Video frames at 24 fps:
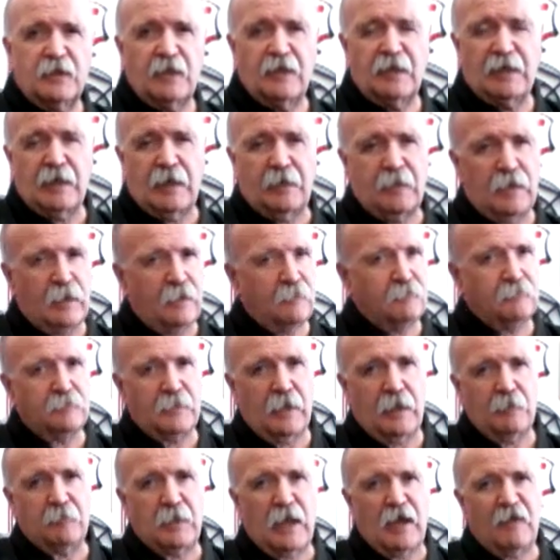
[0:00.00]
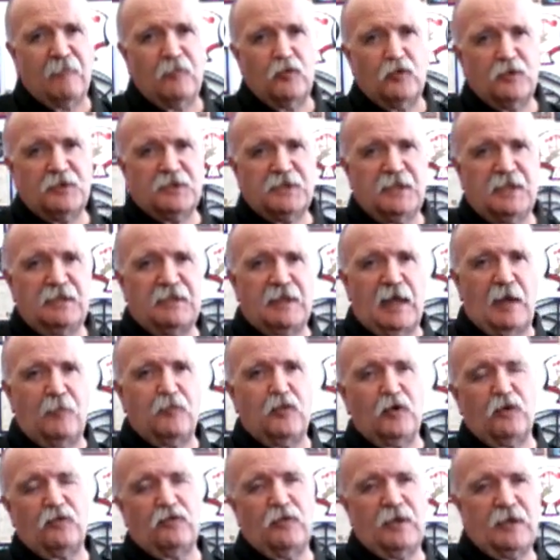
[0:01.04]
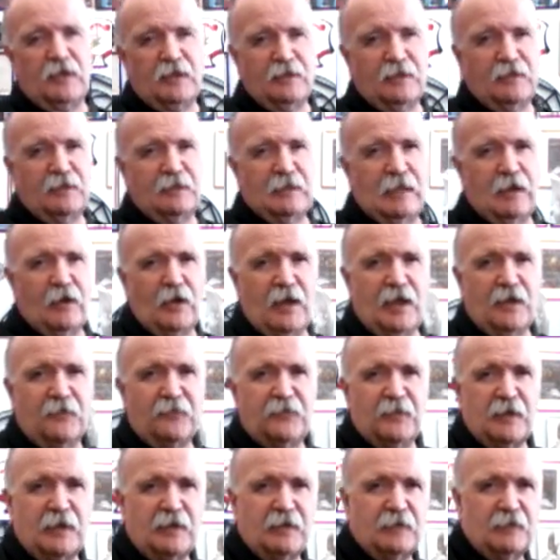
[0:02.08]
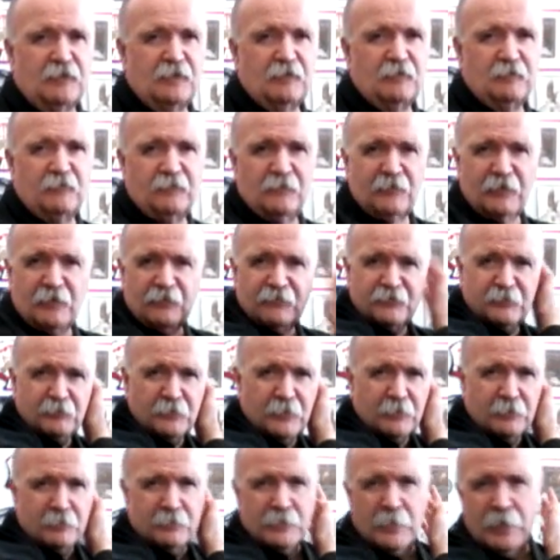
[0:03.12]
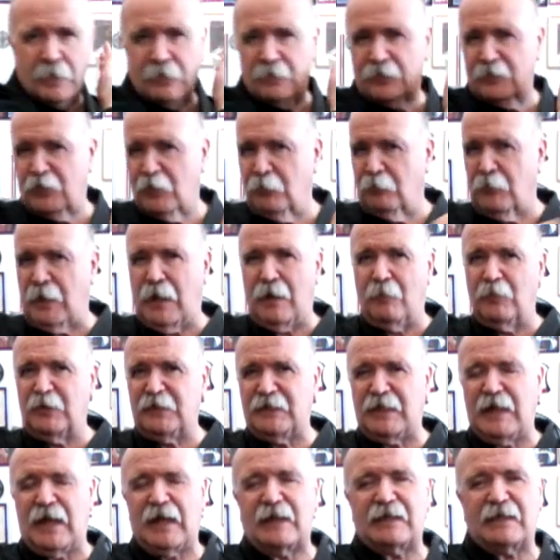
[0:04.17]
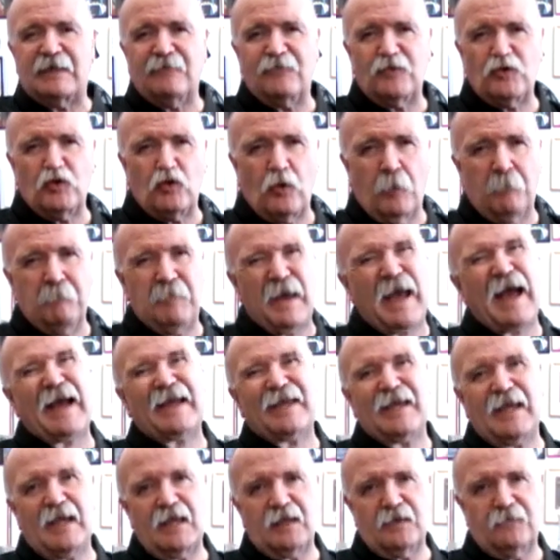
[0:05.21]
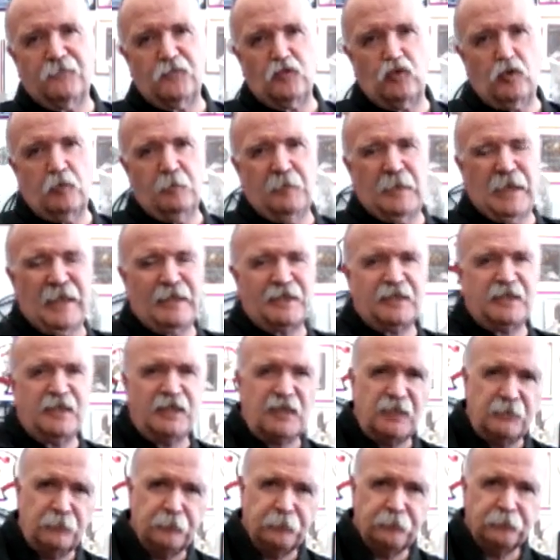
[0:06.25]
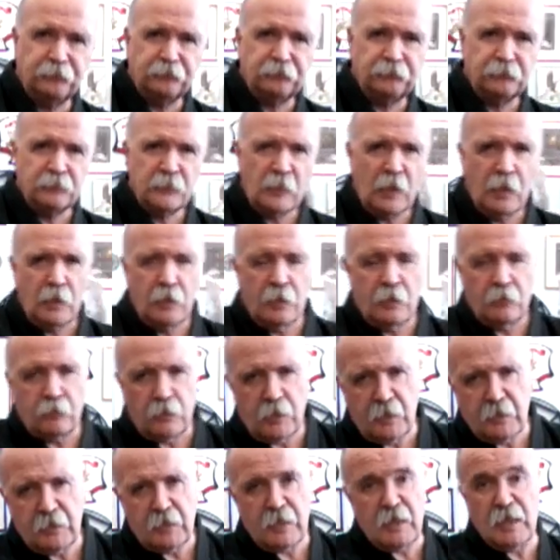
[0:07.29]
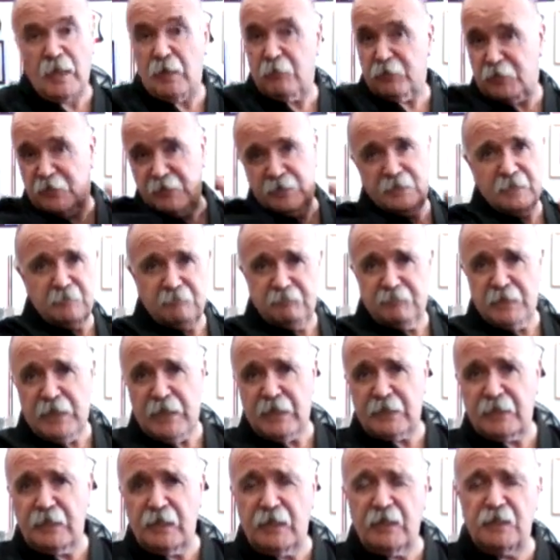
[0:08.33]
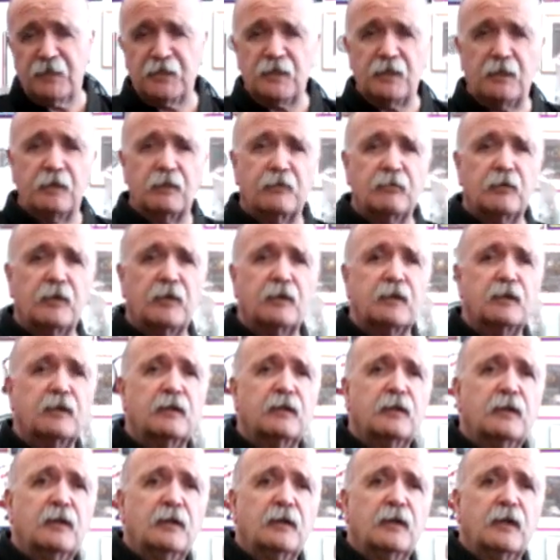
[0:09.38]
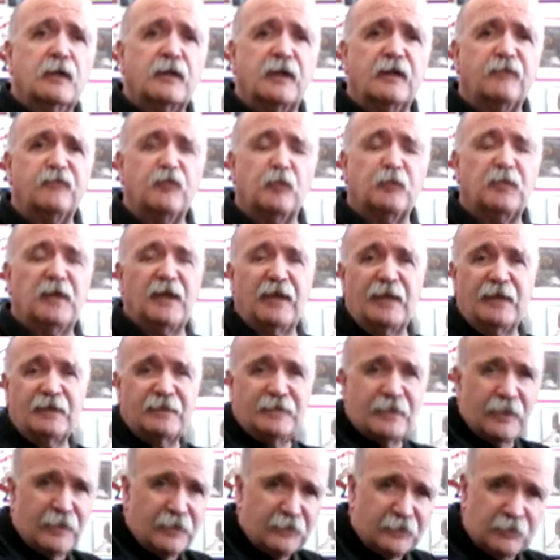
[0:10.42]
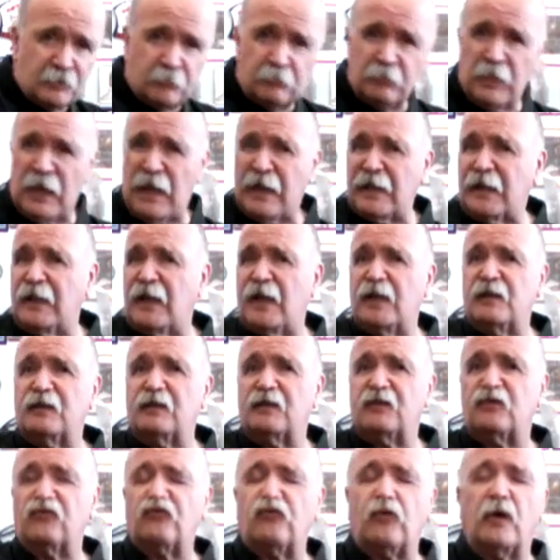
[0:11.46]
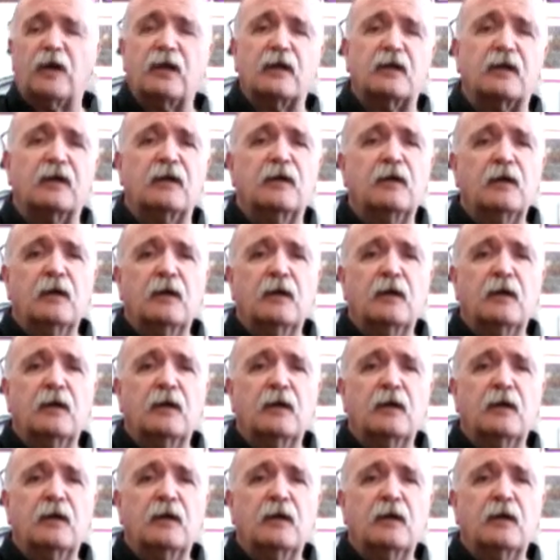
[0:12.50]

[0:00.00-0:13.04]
yeah, I, I'm, I'm half Portuguese, half Puerto Rican, and our ethnic uh, of, of you know mom or dad giving you a backhand if you were a bad kid, right? Hey, I'm gonna backhand you, right? Again, if you're playing tennis, a backhand strike.